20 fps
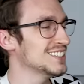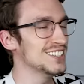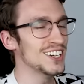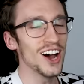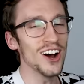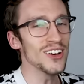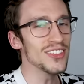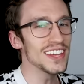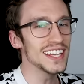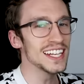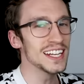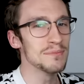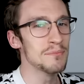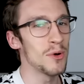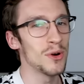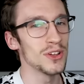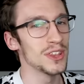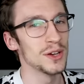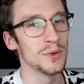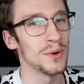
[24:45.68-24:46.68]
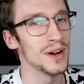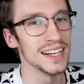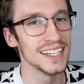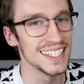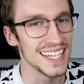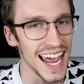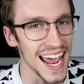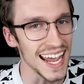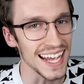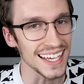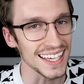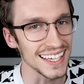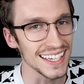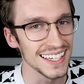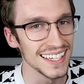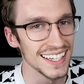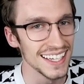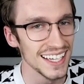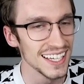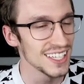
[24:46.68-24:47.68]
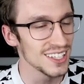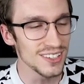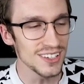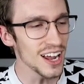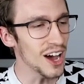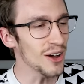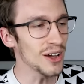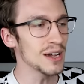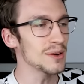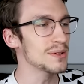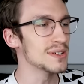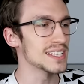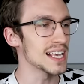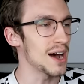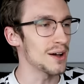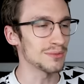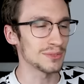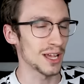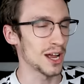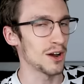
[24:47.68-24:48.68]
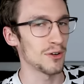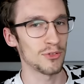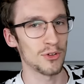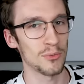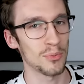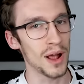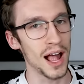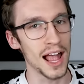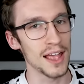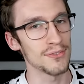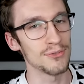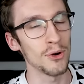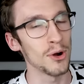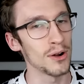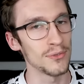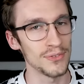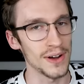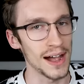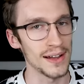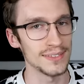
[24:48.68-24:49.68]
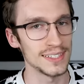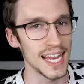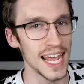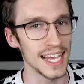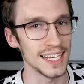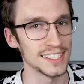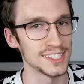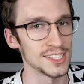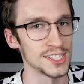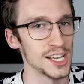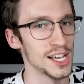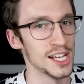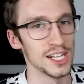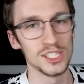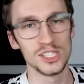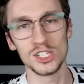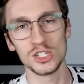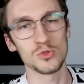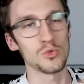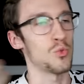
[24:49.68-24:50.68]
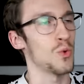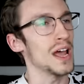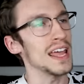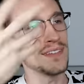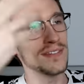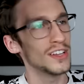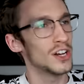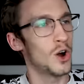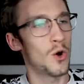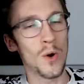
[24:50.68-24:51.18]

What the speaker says: you know they did more than one take. You know he was out there for probably 4 or 5 takes just waving